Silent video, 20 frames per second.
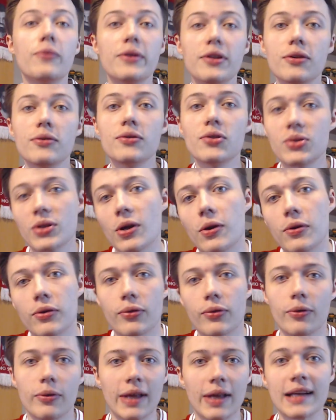we do just go
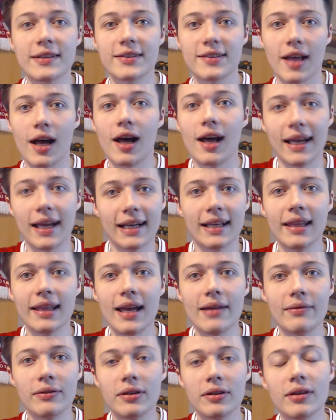through that starting
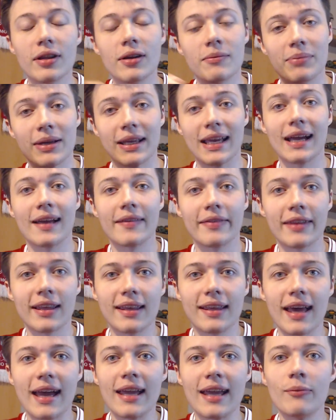11 that began the
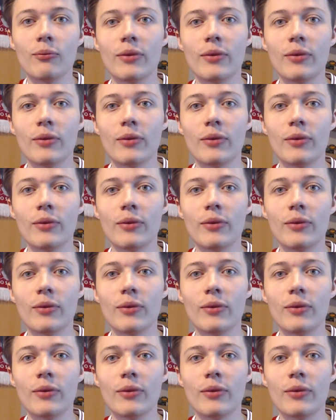game,